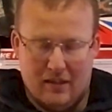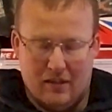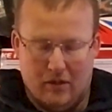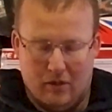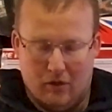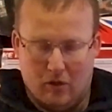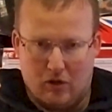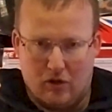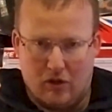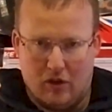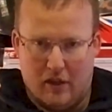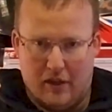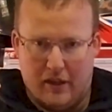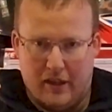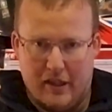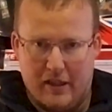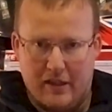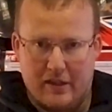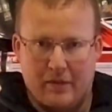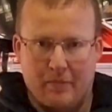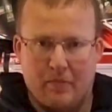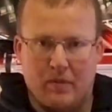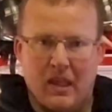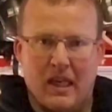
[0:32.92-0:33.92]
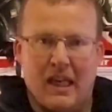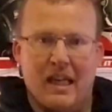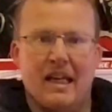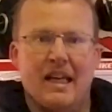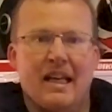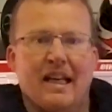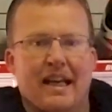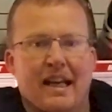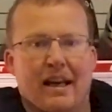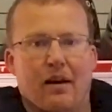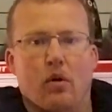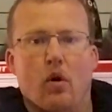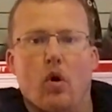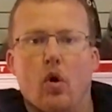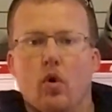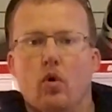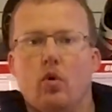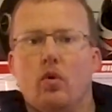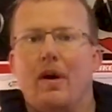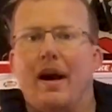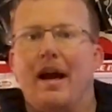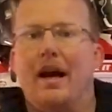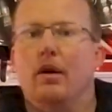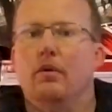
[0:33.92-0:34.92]
Looks like this. Now,
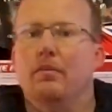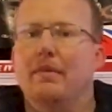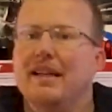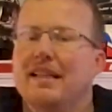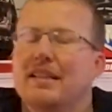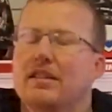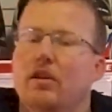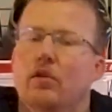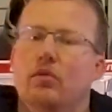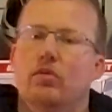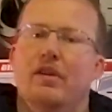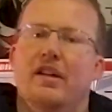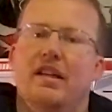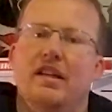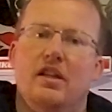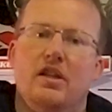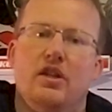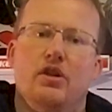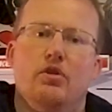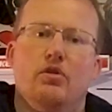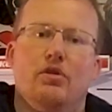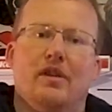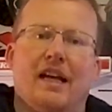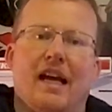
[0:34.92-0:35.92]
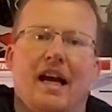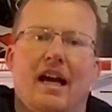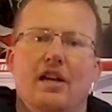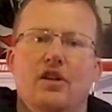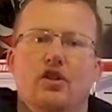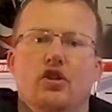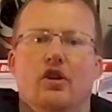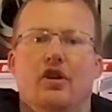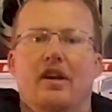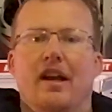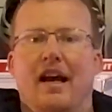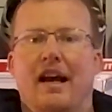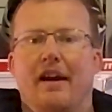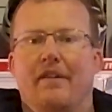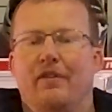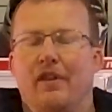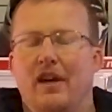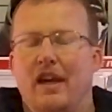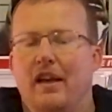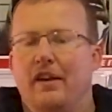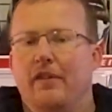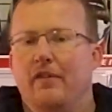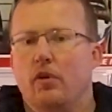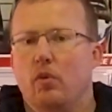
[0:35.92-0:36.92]
all helmets sold in the UK should
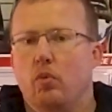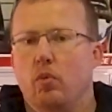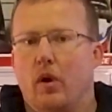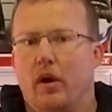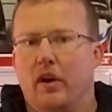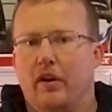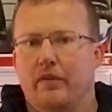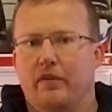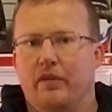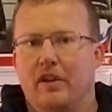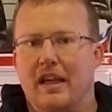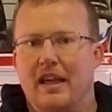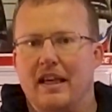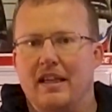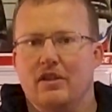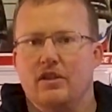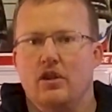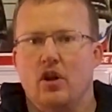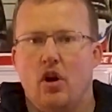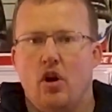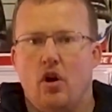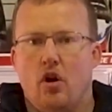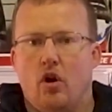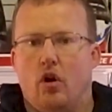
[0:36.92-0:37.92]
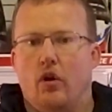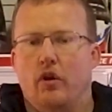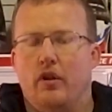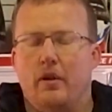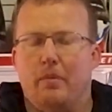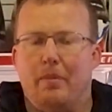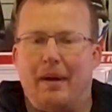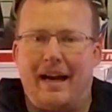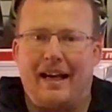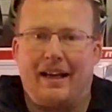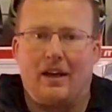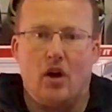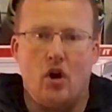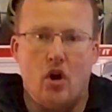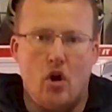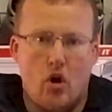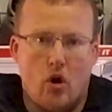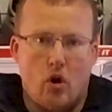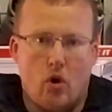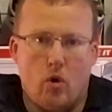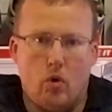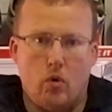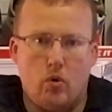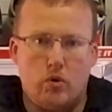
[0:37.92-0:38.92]
have either one of these on the back.
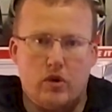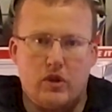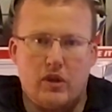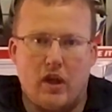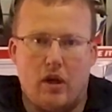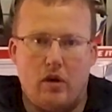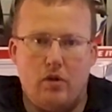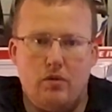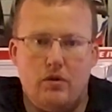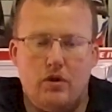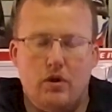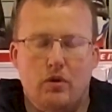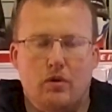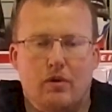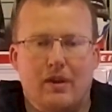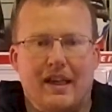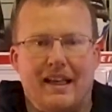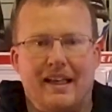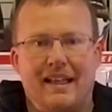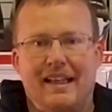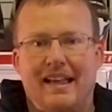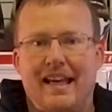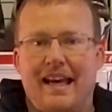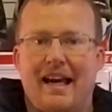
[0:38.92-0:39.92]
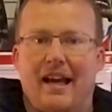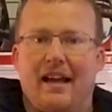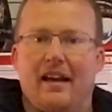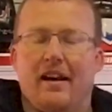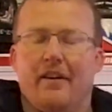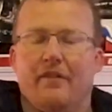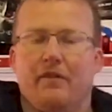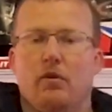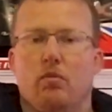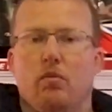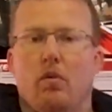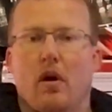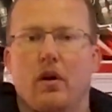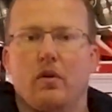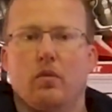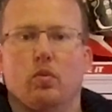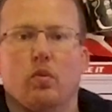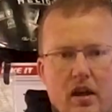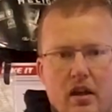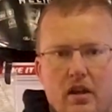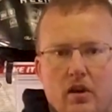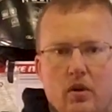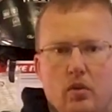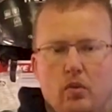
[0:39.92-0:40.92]
Also, you can get another one,
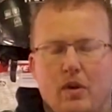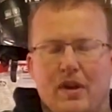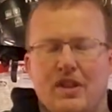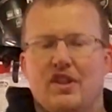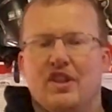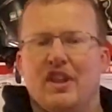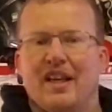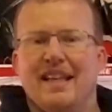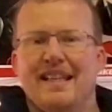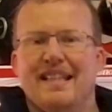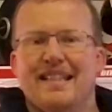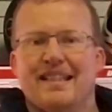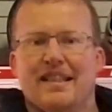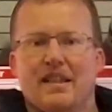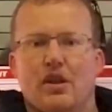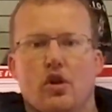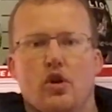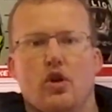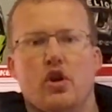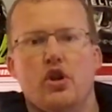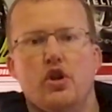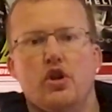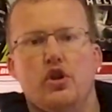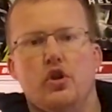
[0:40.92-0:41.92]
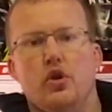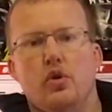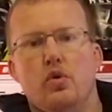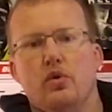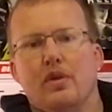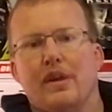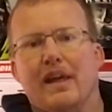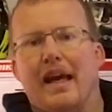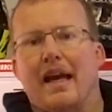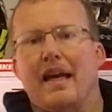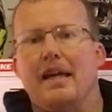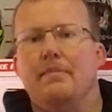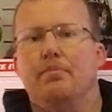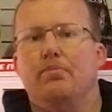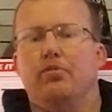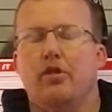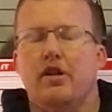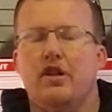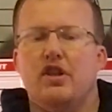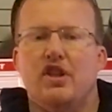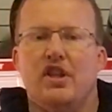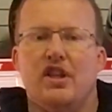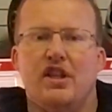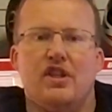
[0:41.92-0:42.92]
which is the UK
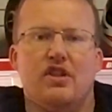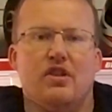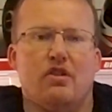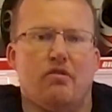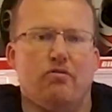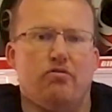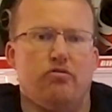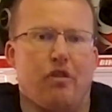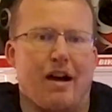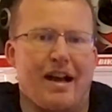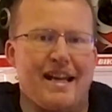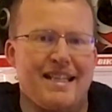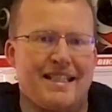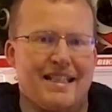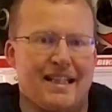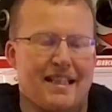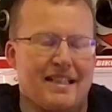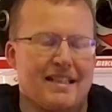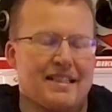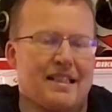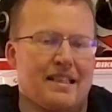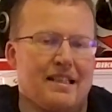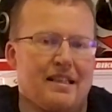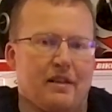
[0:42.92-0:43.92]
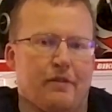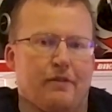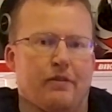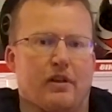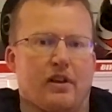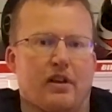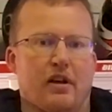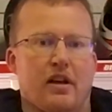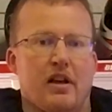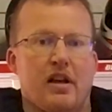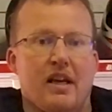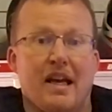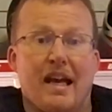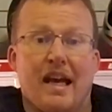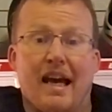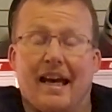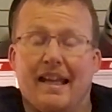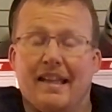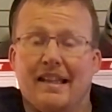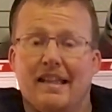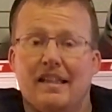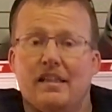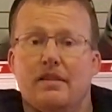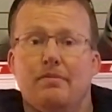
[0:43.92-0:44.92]
British Racing Certificate,
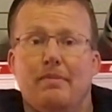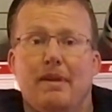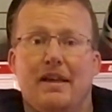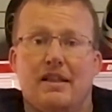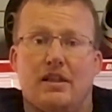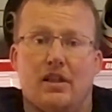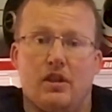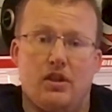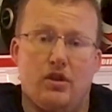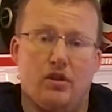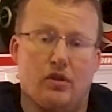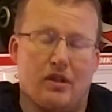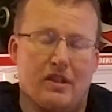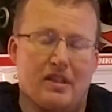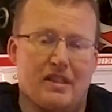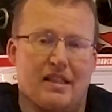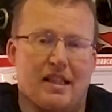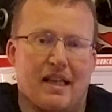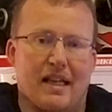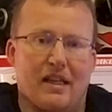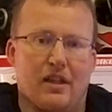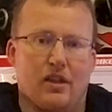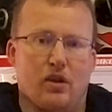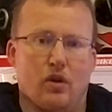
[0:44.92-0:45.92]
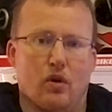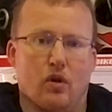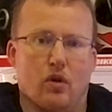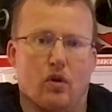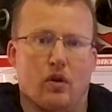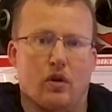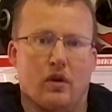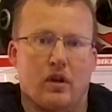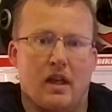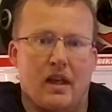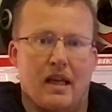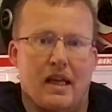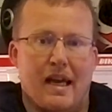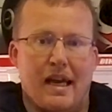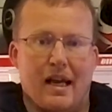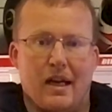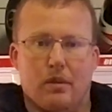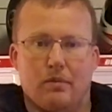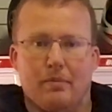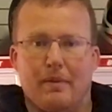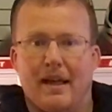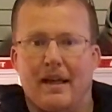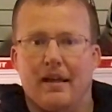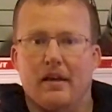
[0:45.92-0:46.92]
and this means that you can take your
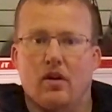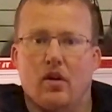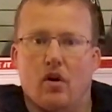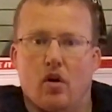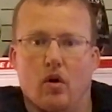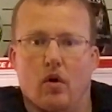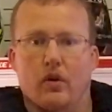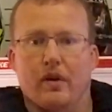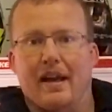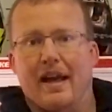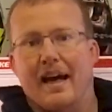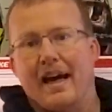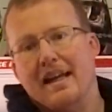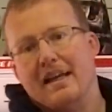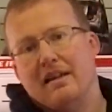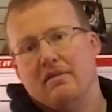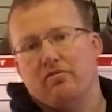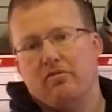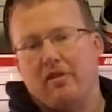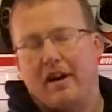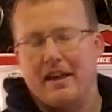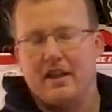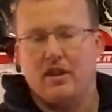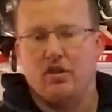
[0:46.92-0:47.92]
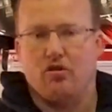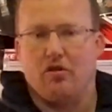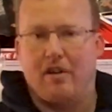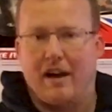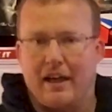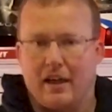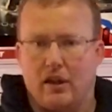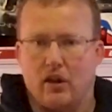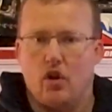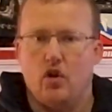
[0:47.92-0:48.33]
helmet on a racetrack.